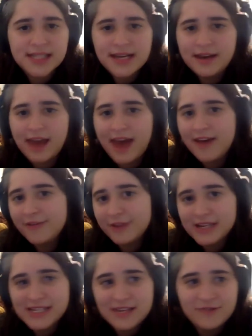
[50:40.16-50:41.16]
seen
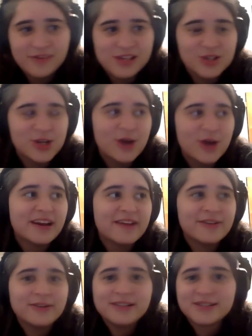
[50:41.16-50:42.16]
every TV show and
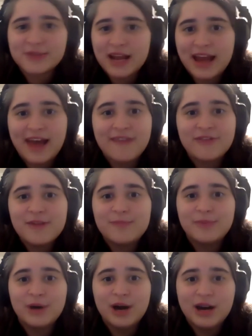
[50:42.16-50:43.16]
everyone's read every
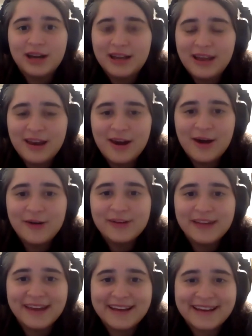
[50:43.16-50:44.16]
book, you know,
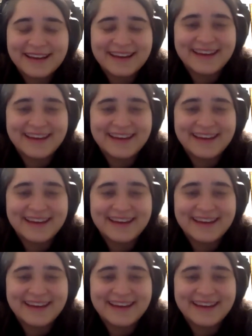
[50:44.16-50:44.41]
like